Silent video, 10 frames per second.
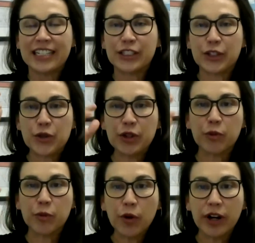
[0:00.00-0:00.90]
you can
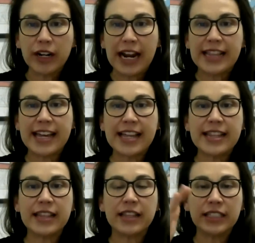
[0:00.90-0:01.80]
report and
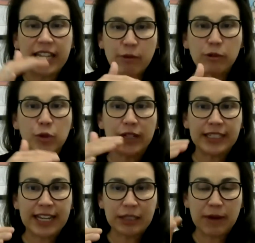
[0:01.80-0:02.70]
then the state will do an
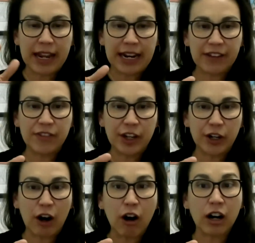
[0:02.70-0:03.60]
assessment. And if there
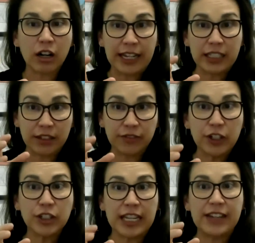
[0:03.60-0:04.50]
are like severe
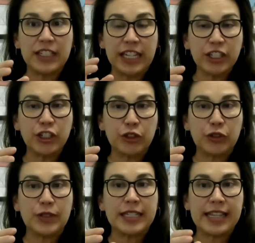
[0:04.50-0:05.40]
safety
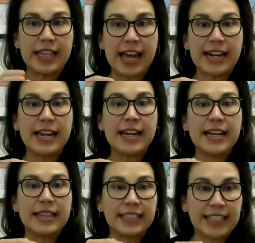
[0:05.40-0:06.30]
issues, then
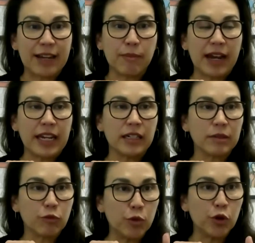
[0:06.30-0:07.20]
the state might
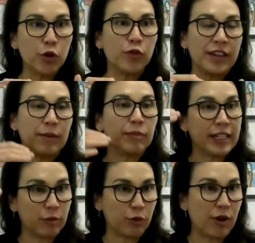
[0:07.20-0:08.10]
remove and then
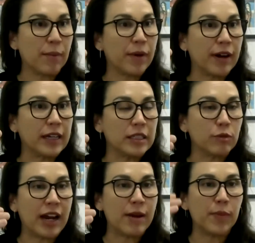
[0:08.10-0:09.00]
place with grandparents,
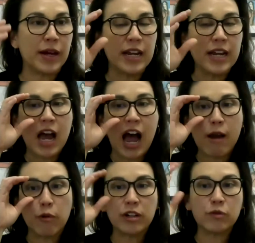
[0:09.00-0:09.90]
right? But I
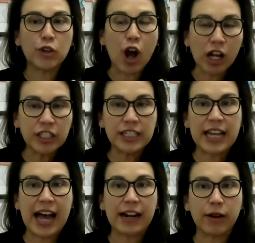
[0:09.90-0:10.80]
would caution
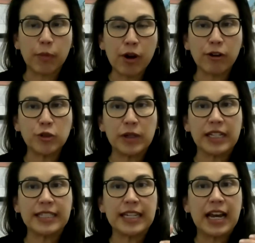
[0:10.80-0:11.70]
that approach
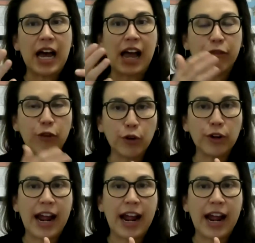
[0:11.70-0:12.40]
because I've heard